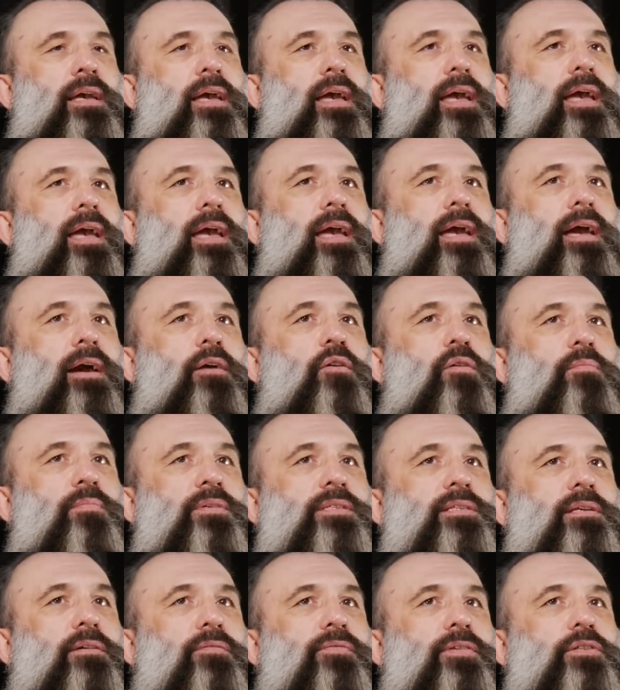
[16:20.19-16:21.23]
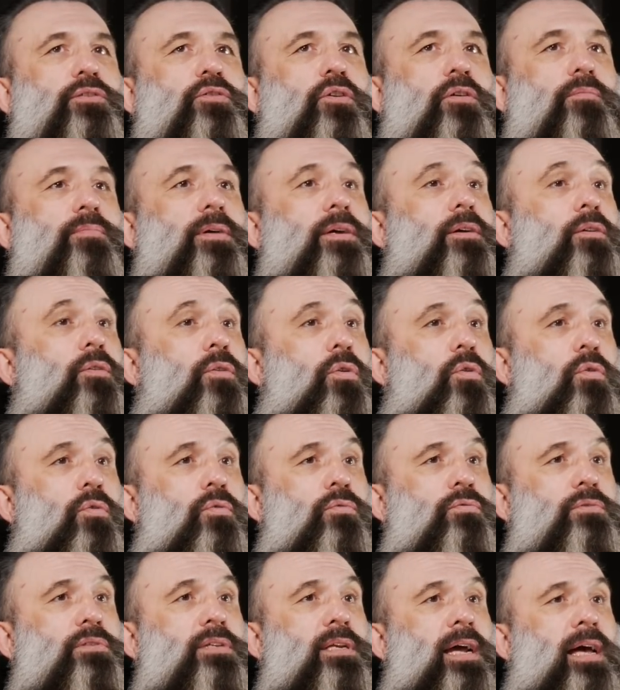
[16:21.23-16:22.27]
I got myself a job at
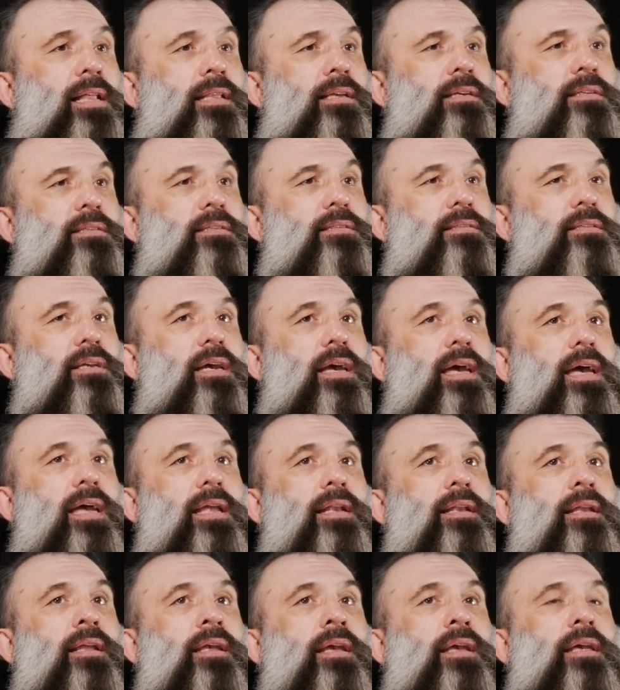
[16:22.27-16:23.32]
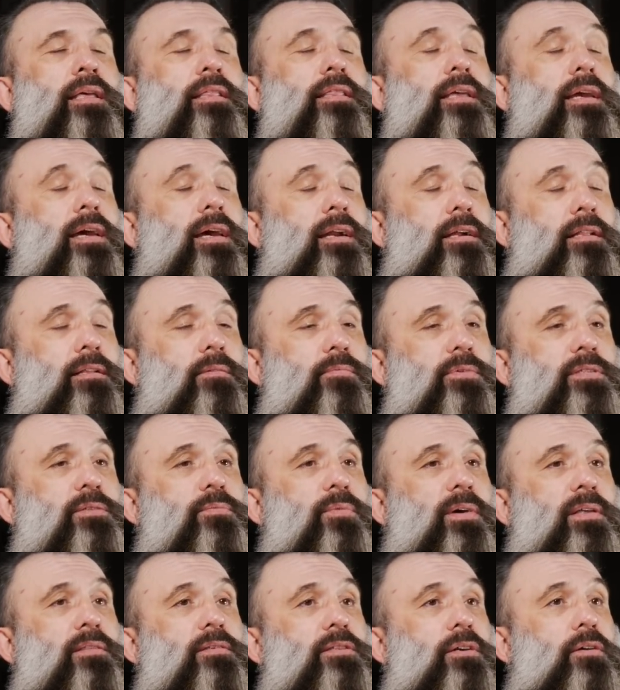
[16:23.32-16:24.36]
Coles in Alice, and the girl I was
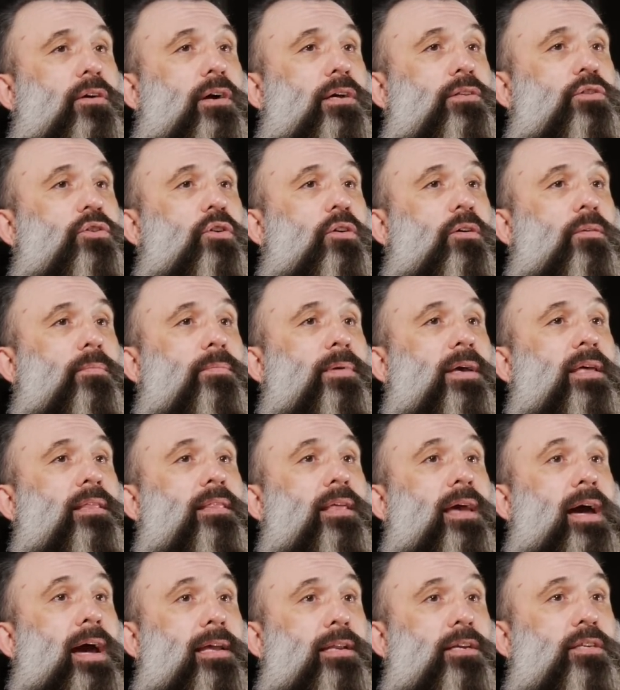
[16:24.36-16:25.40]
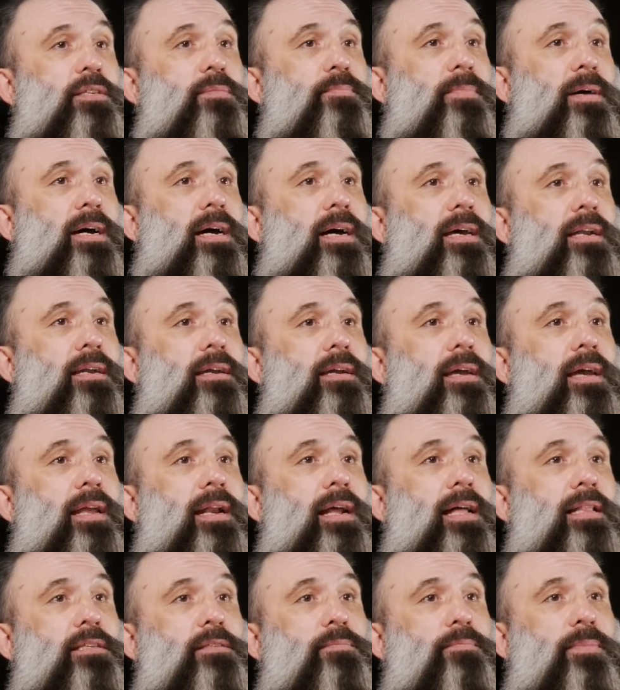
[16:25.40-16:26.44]
with, she got a job at the Irish bar in
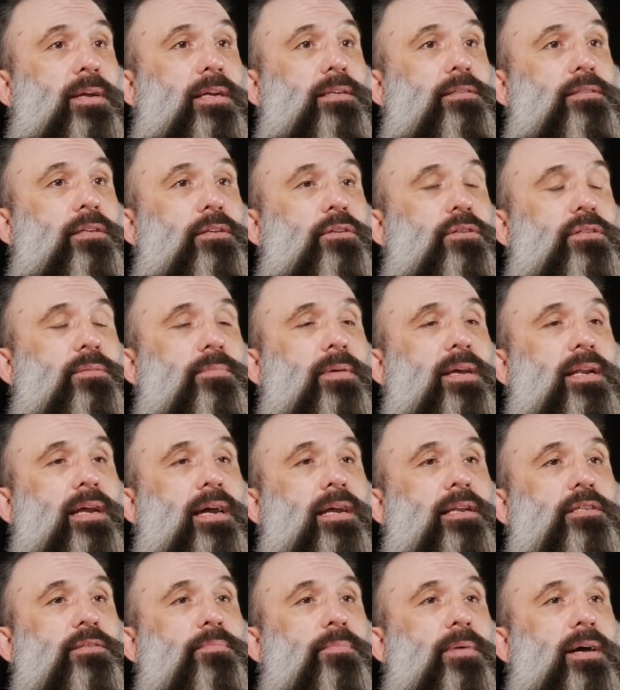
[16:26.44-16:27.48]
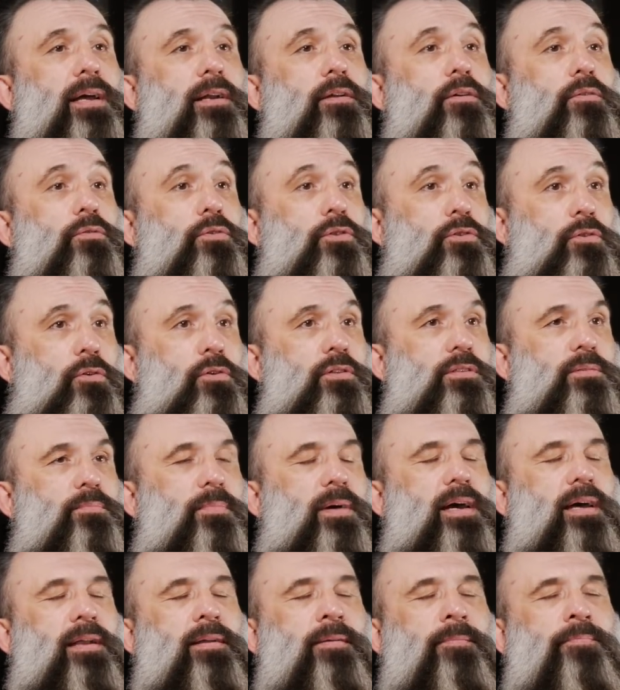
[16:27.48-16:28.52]
Alice Springs. There used to be an Irish bar called Sean's
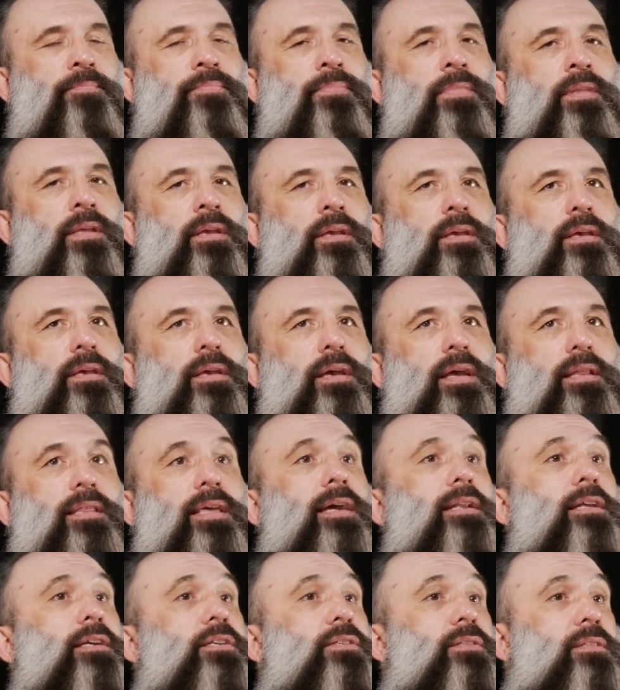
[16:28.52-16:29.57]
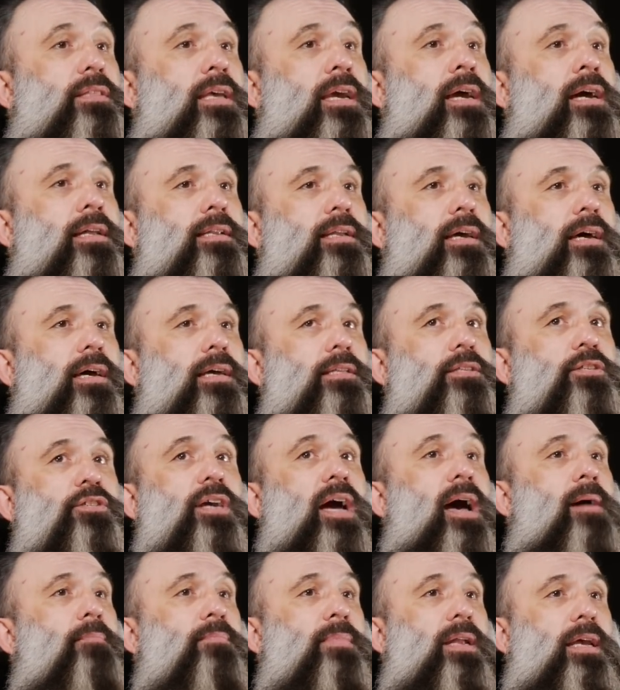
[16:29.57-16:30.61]
Bar, and they had a
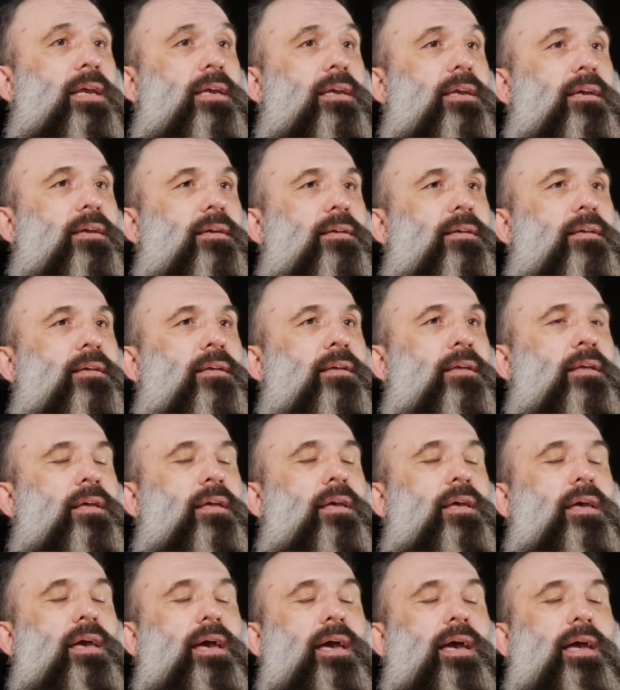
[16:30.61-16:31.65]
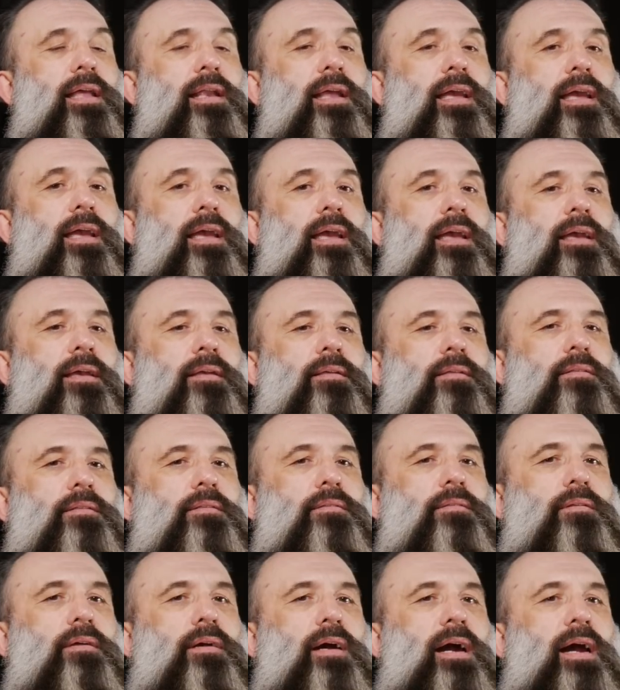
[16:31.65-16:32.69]
jam night, and
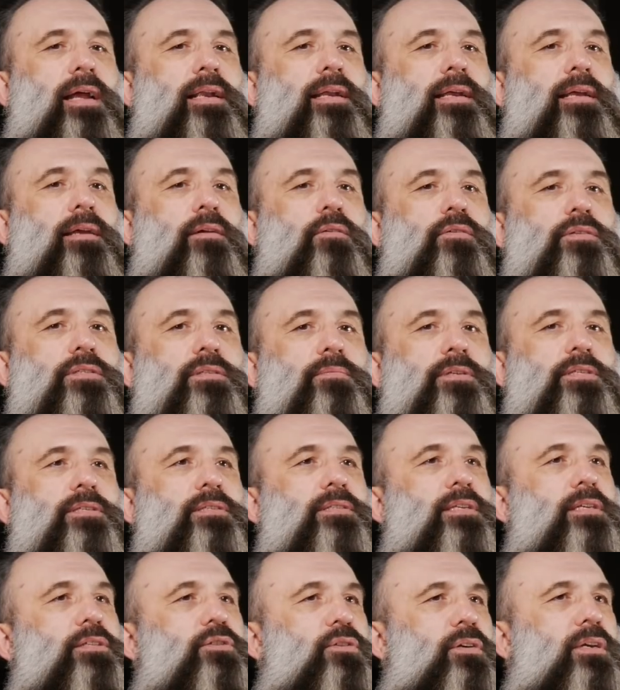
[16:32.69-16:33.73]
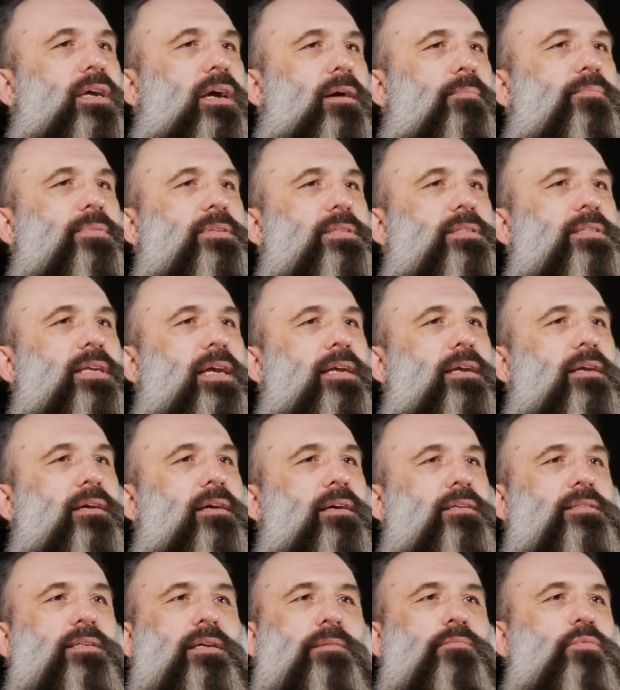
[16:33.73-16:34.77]
Eileen goes to me, she says, you get up and sing.
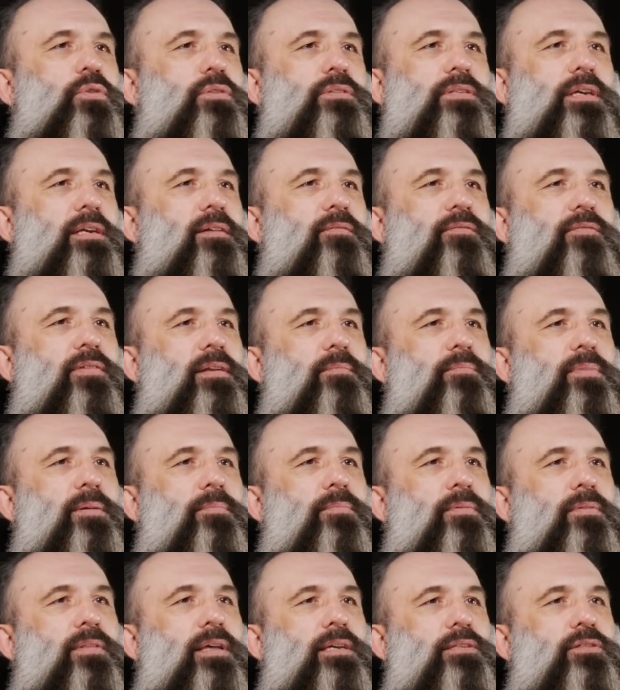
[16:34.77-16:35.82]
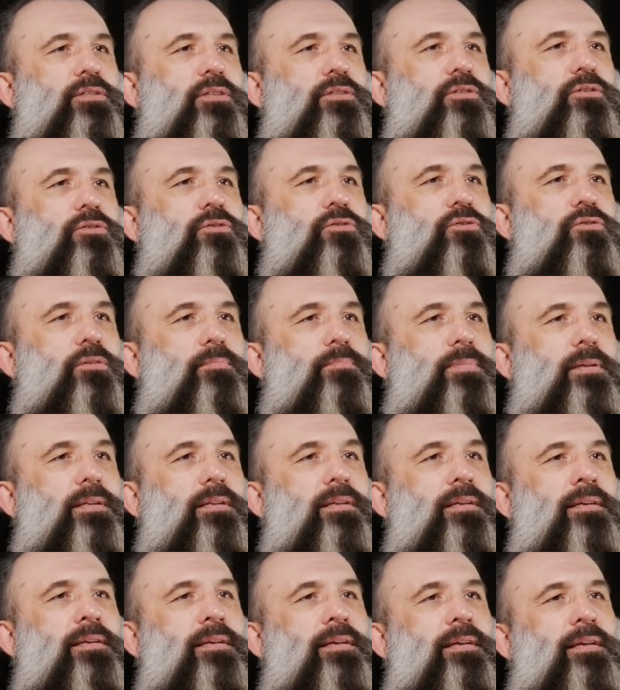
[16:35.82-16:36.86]
I said, I'm not singing in front of people, that's just stupid.